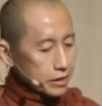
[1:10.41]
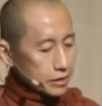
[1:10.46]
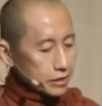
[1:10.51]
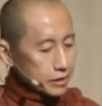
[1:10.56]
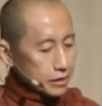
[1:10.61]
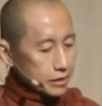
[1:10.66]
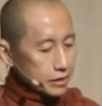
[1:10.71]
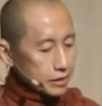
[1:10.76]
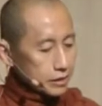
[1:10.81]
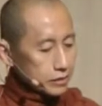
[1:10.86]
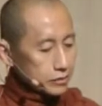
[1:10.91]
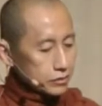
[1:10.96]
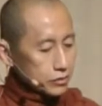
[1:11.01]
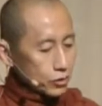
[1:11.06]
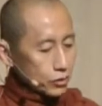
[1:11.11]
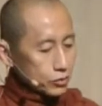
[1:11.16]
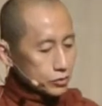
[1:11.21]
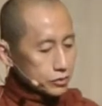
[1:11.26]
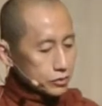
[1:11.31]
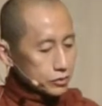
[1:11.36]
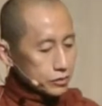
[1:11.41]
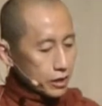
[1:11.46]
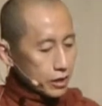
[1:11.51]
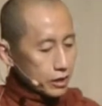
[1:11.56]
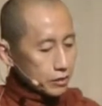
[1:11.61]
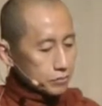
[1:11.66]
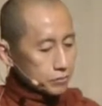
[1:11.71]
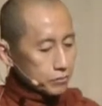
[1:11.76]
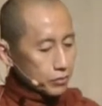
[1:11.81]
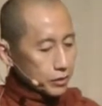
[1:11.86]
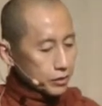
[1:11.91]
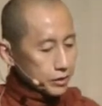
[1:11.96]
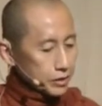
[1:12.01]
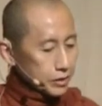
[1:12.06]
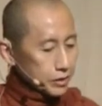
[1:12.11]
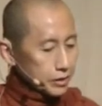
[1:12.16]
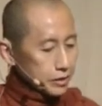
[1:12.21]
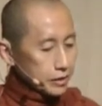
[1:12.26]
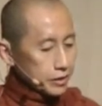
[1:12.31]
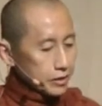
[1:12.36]
ear, nose, tongue,
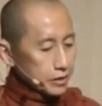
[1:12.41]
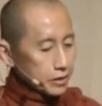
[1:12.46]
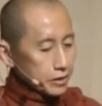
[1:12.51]
body,